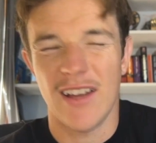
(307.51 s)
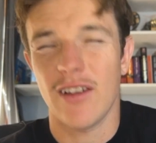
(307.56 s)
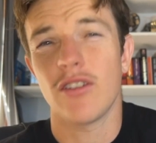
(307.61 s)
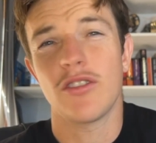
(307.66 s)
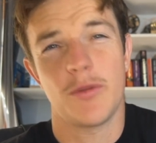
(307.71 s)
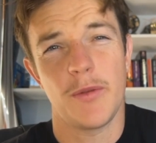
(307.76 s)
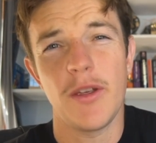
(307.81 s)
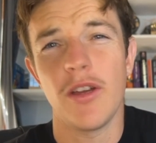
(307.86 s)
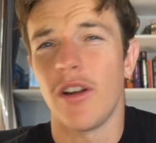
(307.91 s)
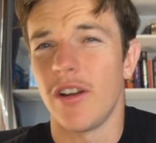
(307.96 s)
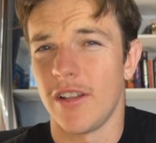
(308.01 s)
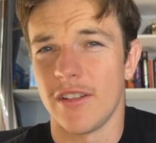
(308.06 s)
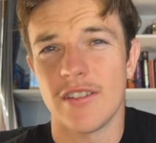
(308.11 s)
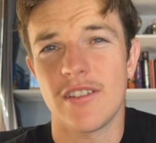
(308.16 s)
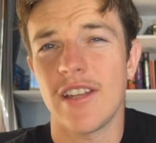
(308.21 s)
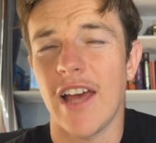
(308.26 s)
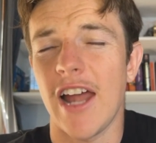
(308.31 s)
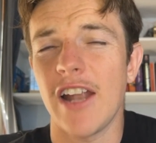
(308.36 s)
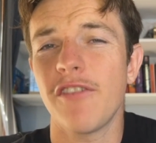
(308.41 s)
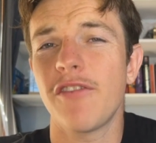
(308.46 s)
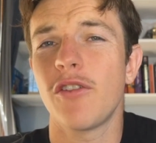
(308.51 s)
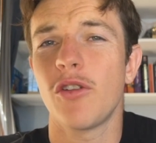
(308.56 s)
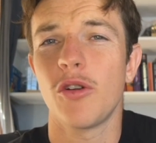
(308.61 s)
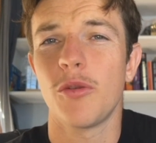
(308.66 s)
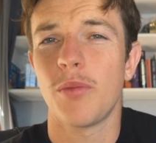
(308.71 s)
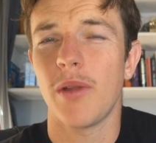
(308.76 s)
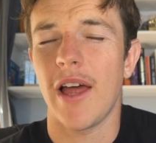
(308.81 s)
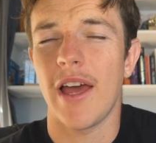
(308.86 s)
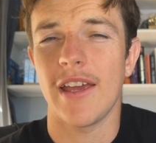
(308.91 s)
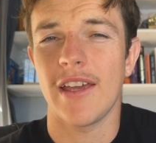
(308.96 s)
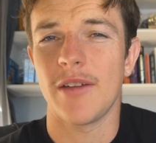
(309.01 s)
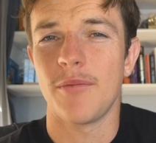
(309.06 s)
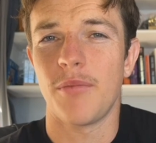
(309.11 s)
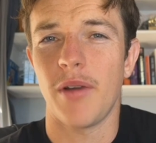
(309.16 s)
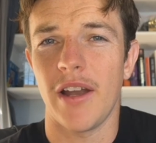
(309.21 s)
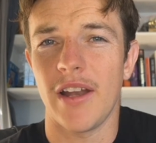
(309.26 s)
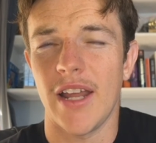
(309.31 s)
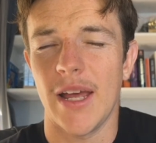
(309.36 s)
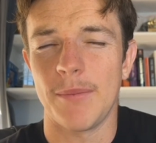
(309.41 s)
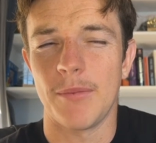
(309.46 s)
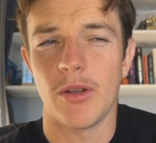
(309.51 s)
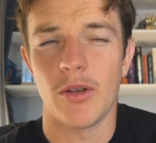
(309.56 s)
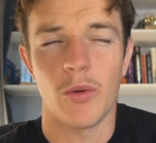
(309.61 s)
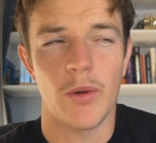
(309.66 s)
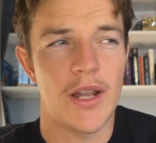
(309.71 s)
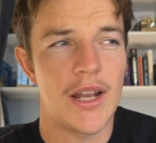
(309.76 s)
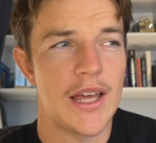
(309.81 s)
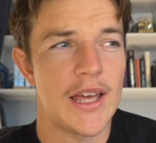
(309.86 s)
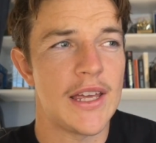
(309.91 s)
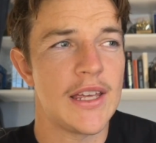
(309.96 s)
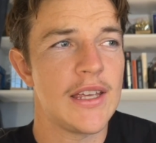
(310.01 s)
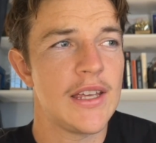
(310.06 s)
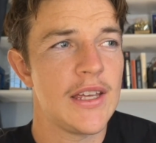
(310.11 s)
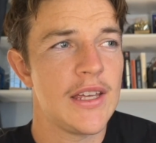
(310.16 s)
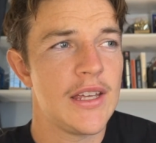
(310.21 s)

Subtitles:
to be honest, Adam Fanor-Blake and Braden Hamlin-Uele